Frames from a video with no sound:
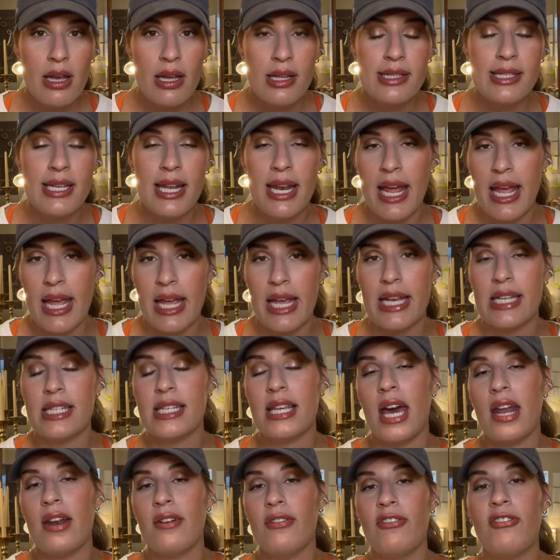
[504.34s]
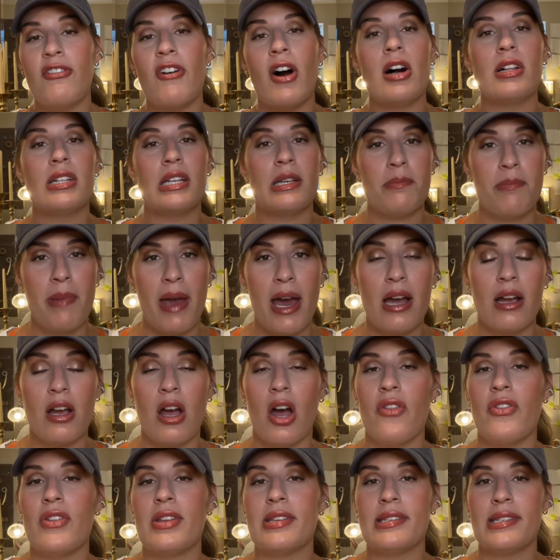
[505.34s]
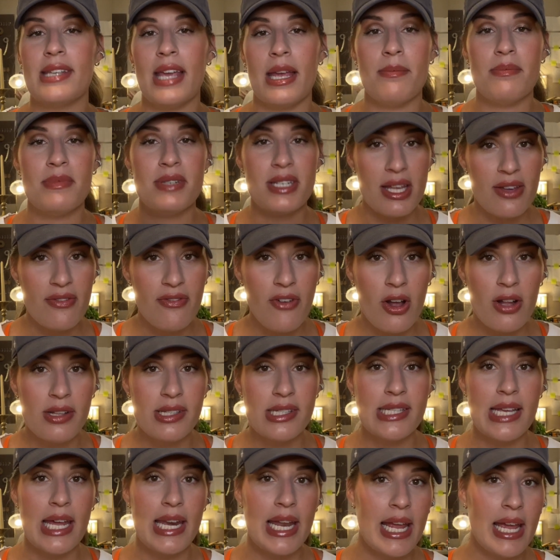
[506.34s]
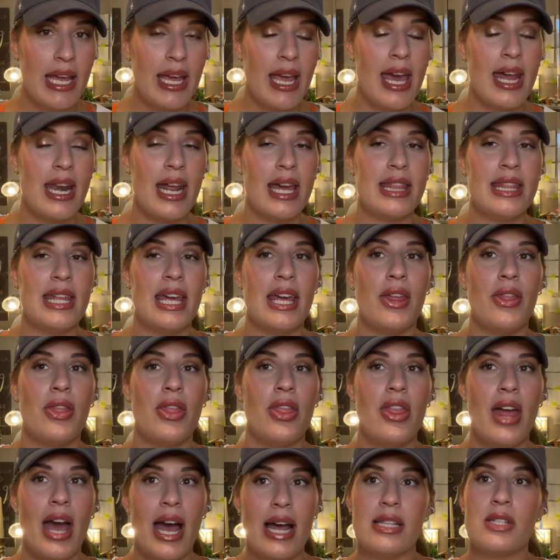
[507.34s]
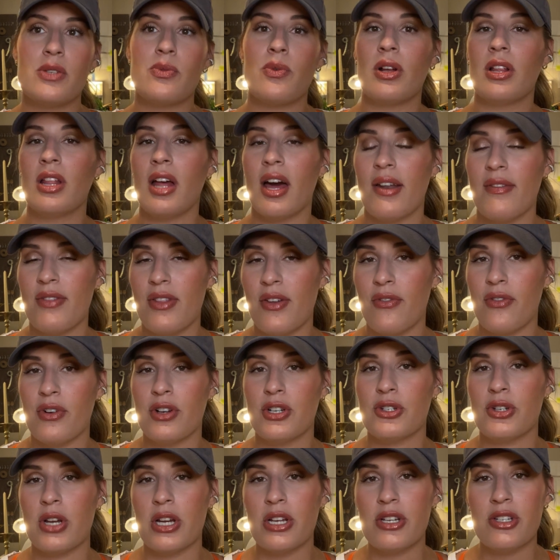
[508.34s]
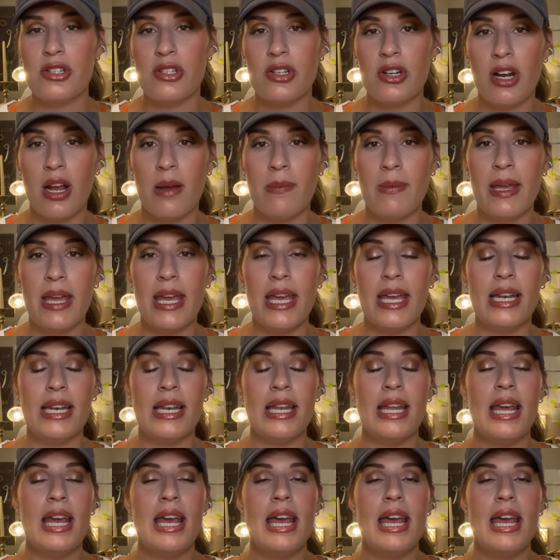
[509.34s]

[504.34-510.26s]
today is kind of falling back on the same default setting. And I think that's where a lot of the frustrations are coming in.